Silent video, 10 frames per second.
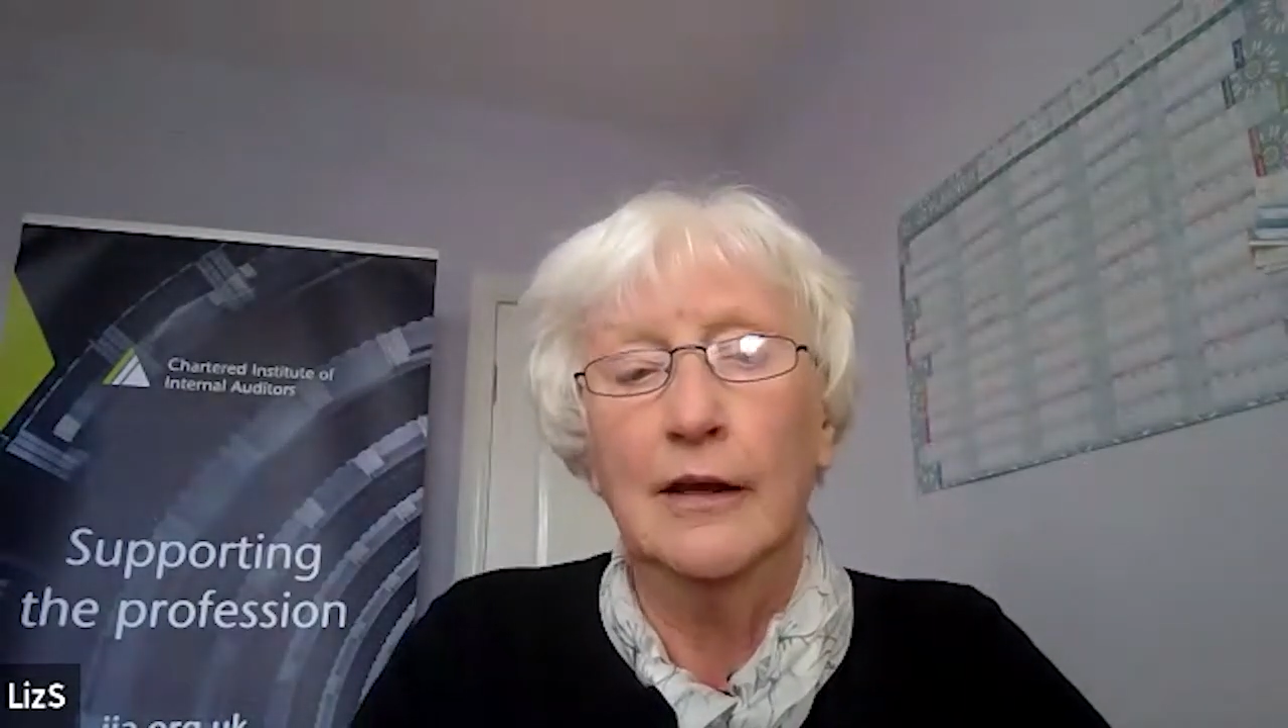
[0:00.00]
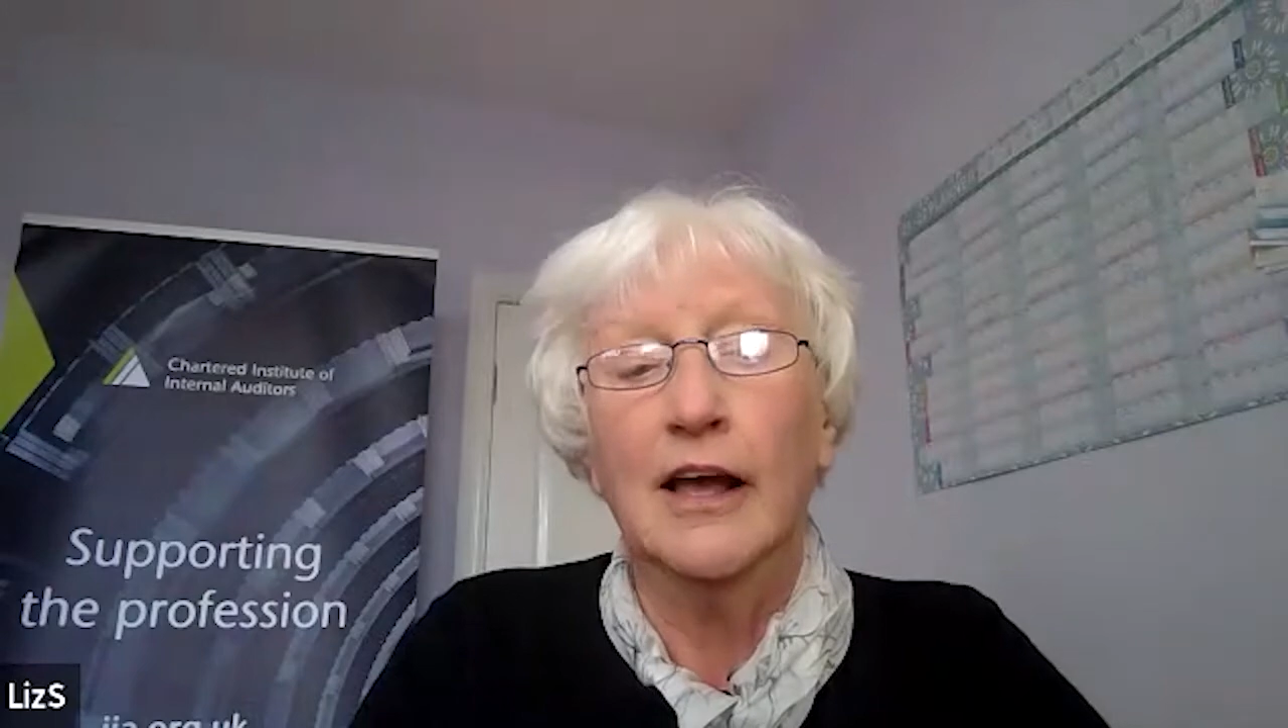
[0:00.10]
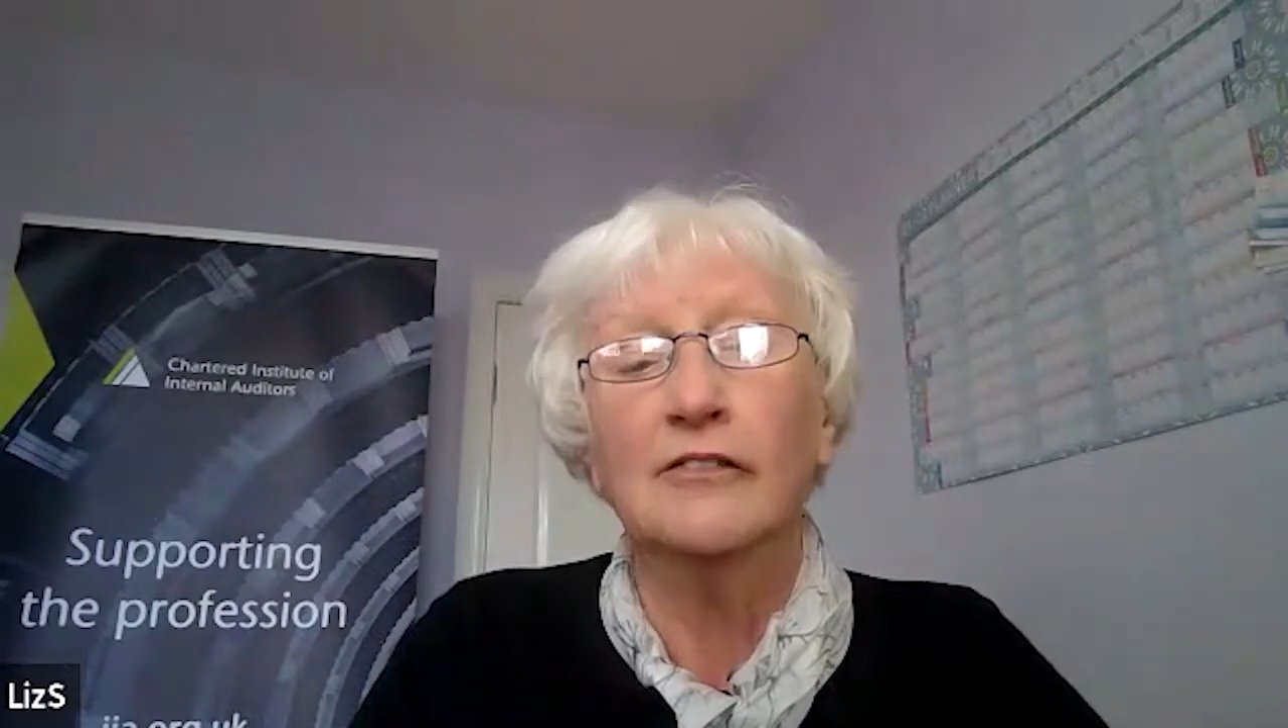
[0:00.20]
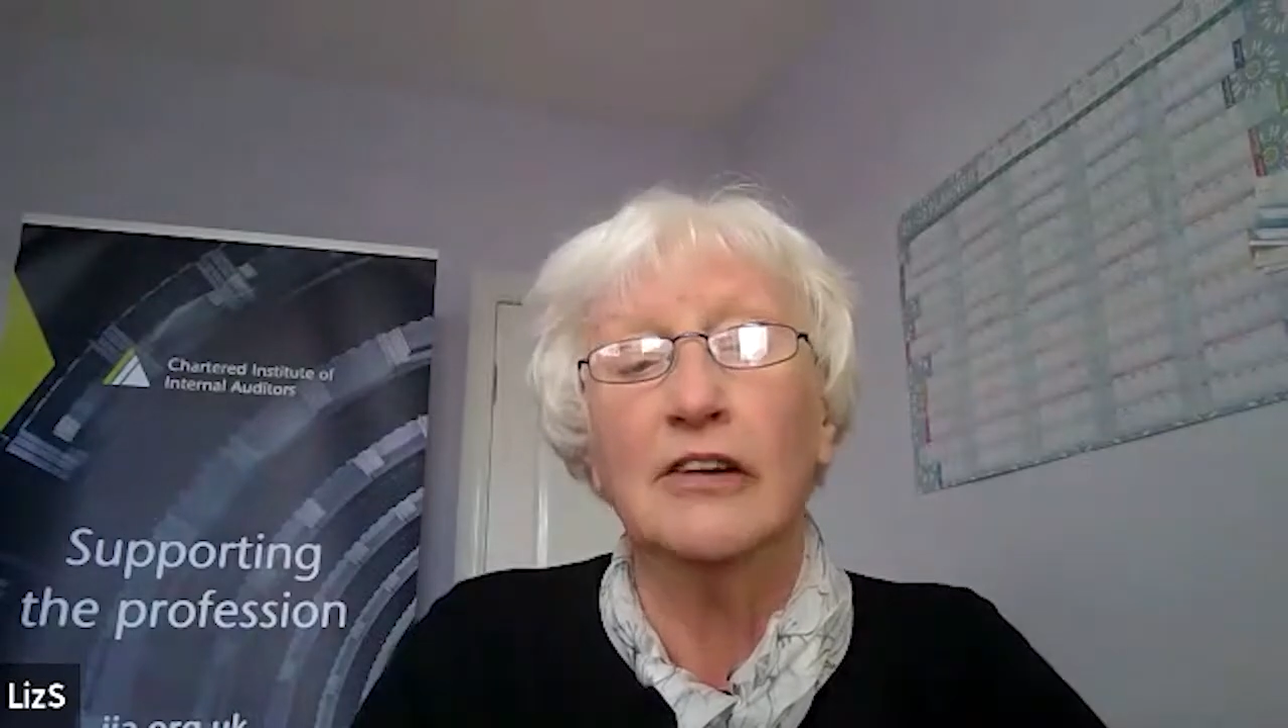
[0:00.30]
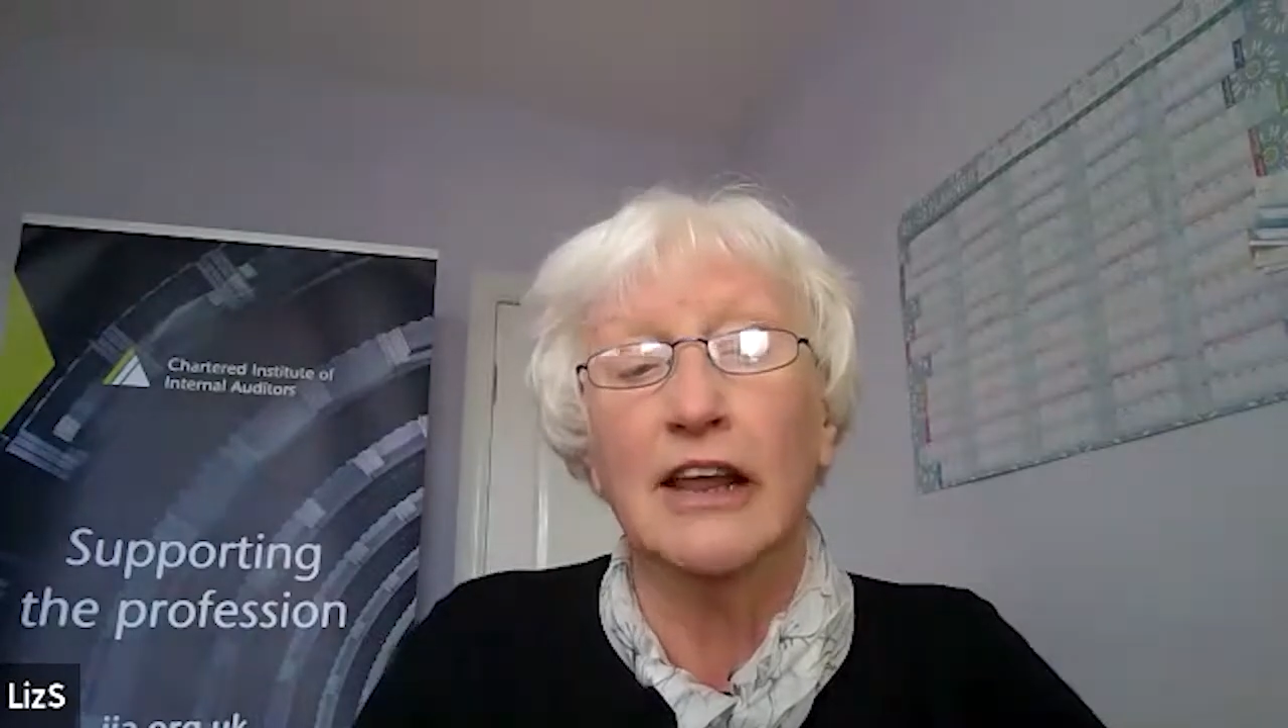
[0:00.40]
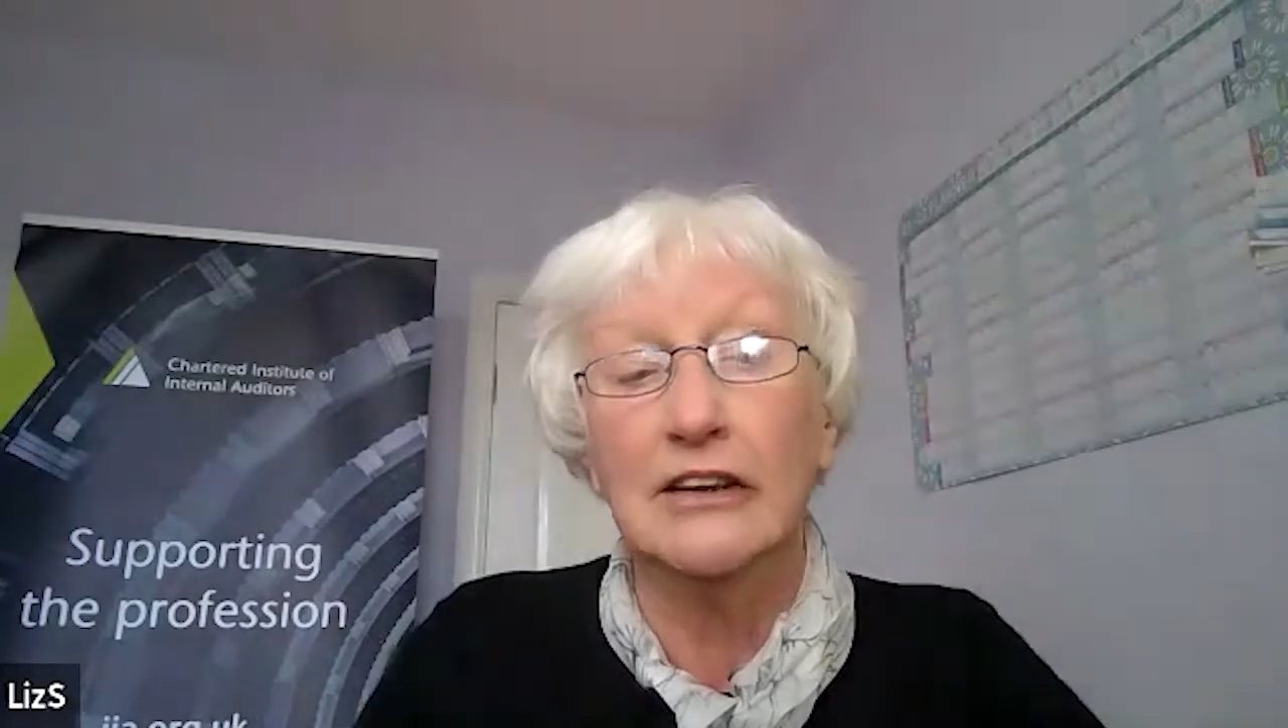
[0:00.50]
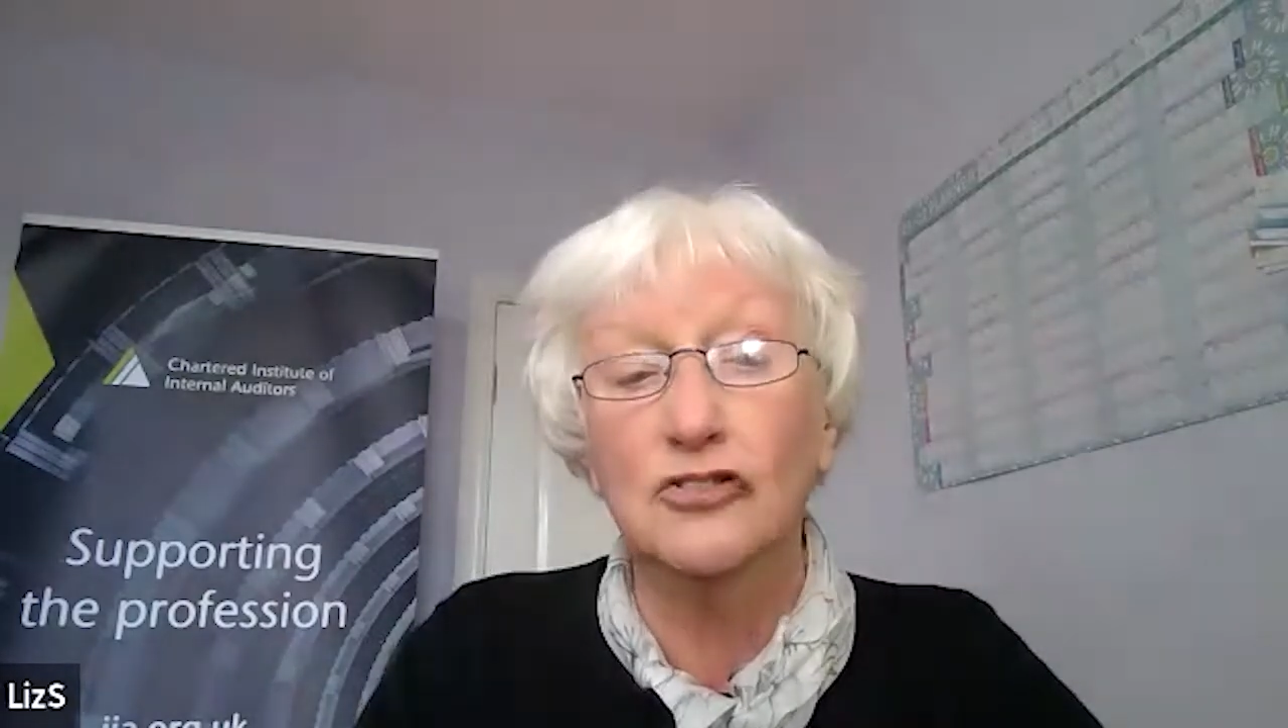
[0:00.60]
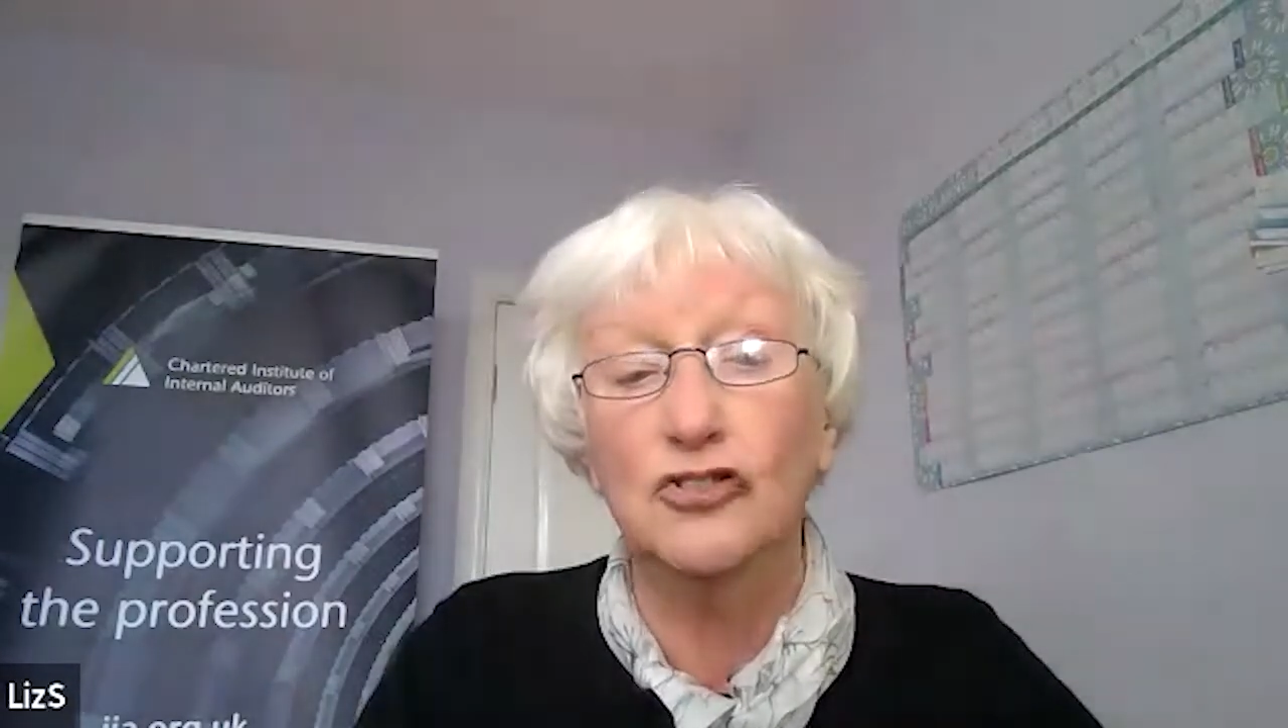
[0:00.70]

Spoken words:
have led